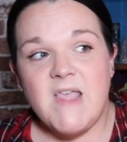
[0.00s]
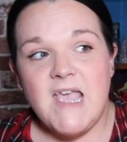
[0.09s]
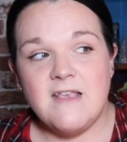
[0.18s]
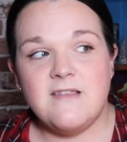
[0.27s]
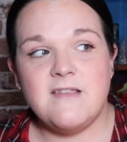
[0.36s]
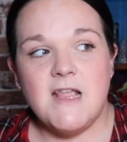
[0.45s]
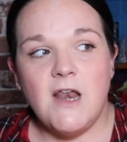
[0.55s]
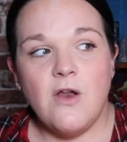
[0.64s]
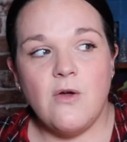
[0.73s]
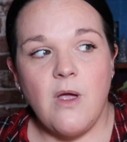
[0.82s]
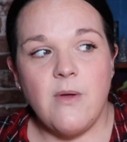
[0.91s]
It's still
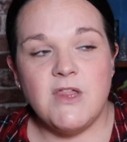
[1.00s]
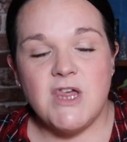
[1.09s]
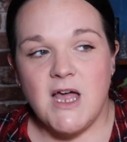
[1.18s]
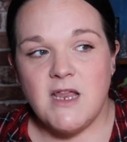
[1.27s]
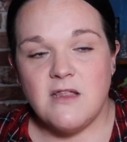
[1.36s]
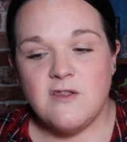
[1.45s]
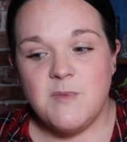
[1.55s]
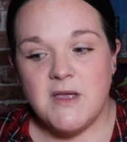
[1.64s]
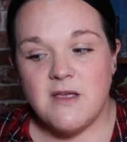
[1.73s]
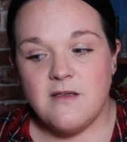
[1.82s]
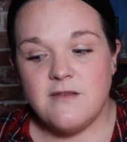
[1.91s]
an ongoing challenge
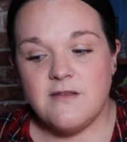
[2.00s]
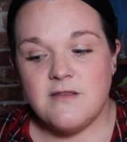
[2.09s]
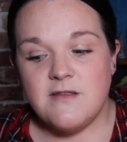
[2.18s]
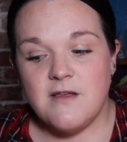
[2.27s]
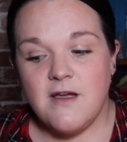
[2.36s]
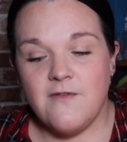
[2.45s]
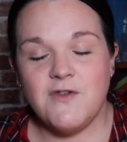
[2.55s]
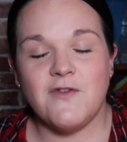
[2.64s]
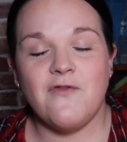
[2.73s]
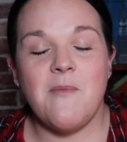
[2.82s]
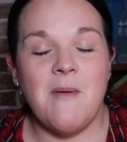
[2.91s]
because I've
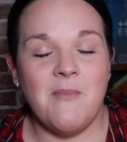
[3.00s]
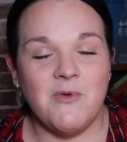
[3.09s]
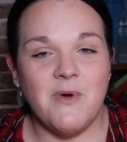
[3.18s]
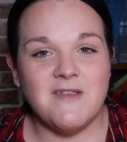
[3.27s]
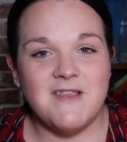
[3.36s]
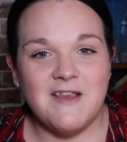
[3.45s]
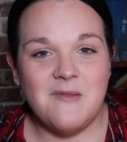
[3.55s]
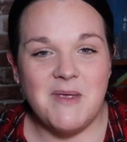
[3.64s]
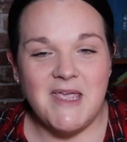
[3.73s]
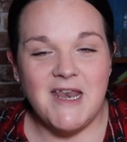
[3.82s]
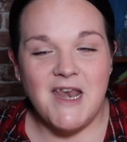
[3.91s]
just remembered what I said at the
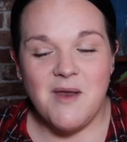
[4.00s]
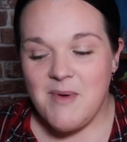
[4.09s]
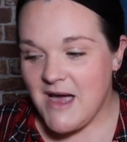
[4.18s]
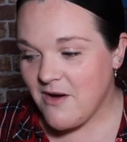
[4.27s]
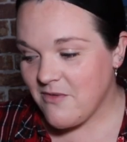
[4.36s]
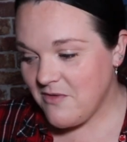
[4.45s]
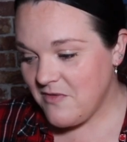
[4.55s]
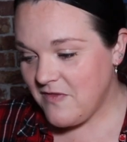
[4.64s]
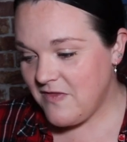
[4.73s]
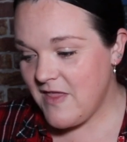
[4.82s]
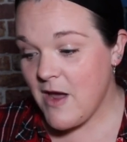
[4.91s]
beginning about
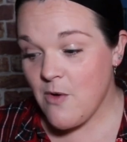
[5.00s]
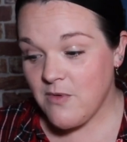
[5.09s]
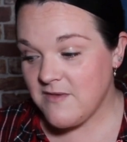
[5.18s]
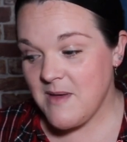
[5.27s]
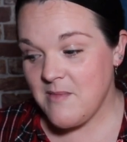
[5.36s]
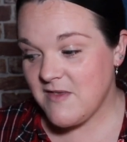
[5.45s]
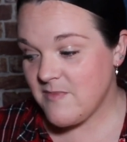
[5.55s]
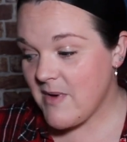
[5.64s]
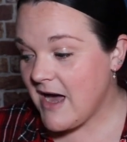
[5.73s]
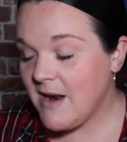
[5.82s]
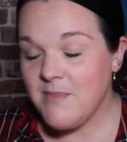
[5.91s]
they always make me smile.